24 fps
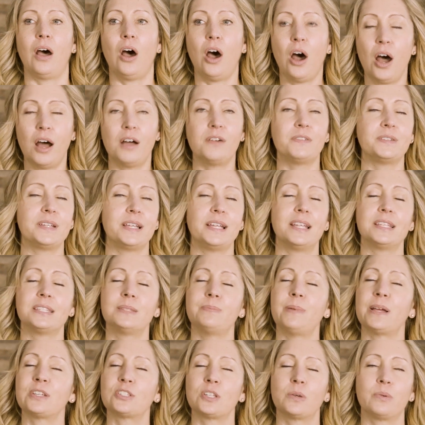Often,
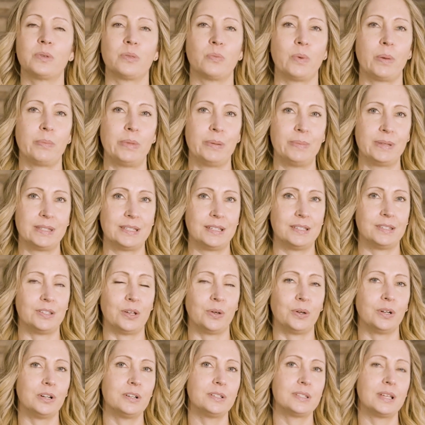especially with women business
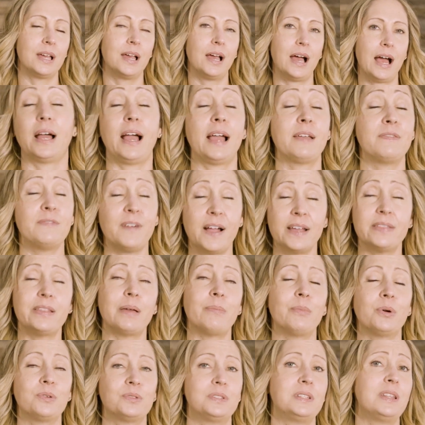owners, I find
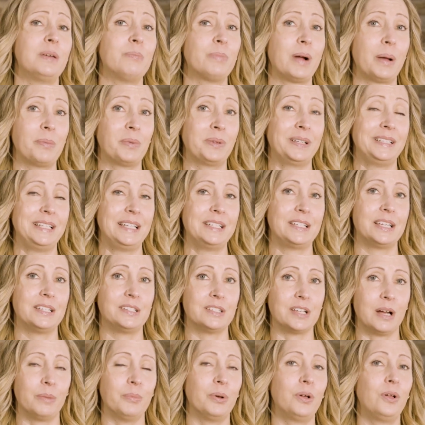that most of them probably need to
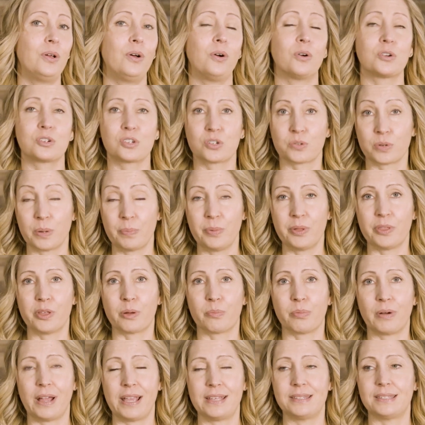double or triple
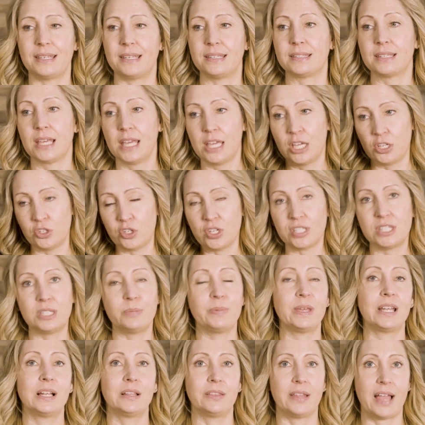their prices just to
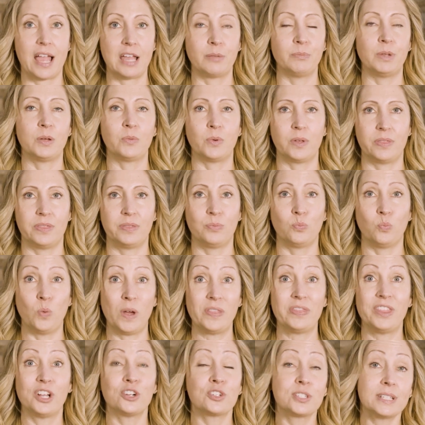be in alignment with
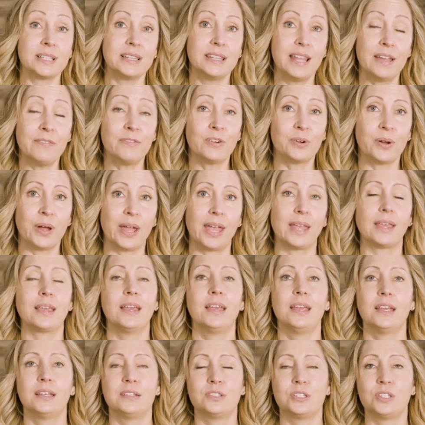what they're delivering,
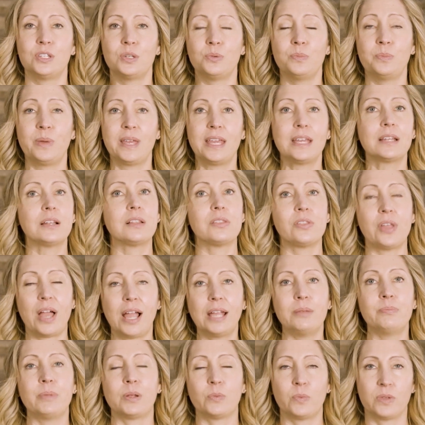to be in
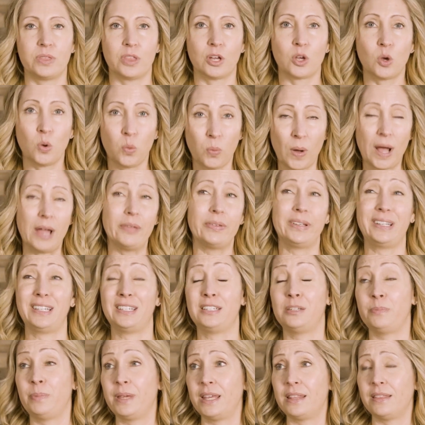alignment with the quality,
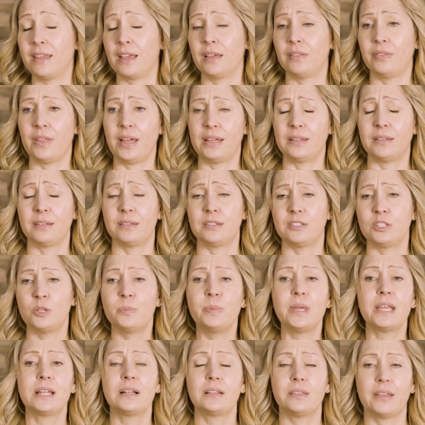to be
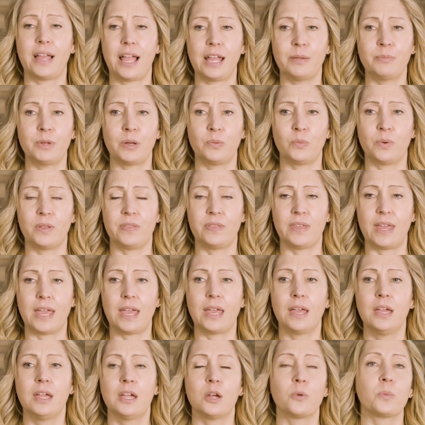in alignment with
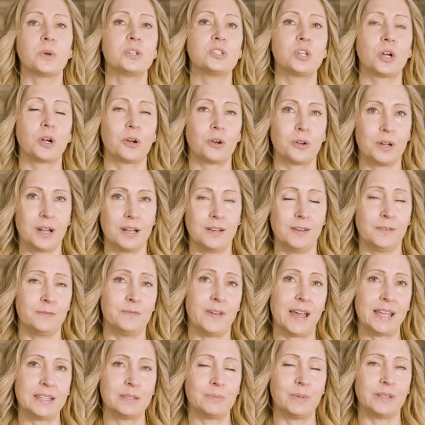the return on
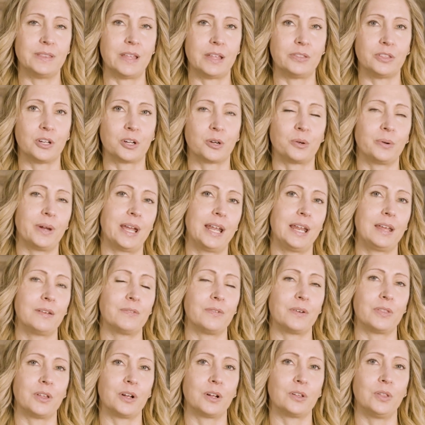investment that they're creating
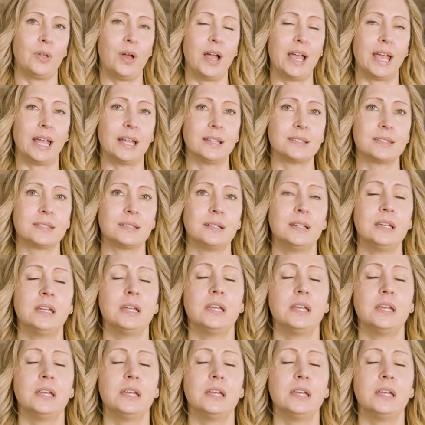for their clients.